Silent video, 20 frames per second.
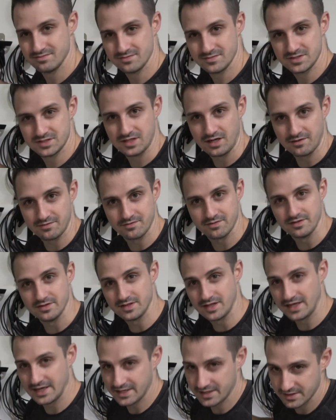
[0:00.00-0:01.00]
stuff
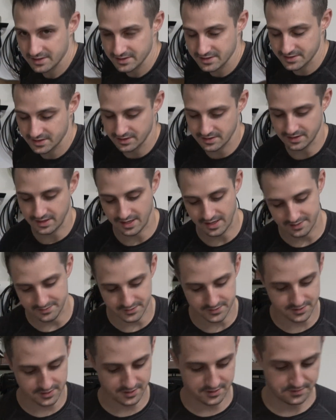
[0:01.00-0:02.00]
like this on
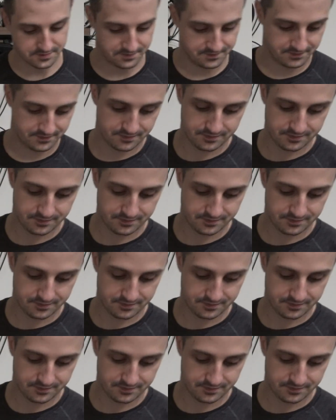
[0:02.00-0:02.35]
Amazon.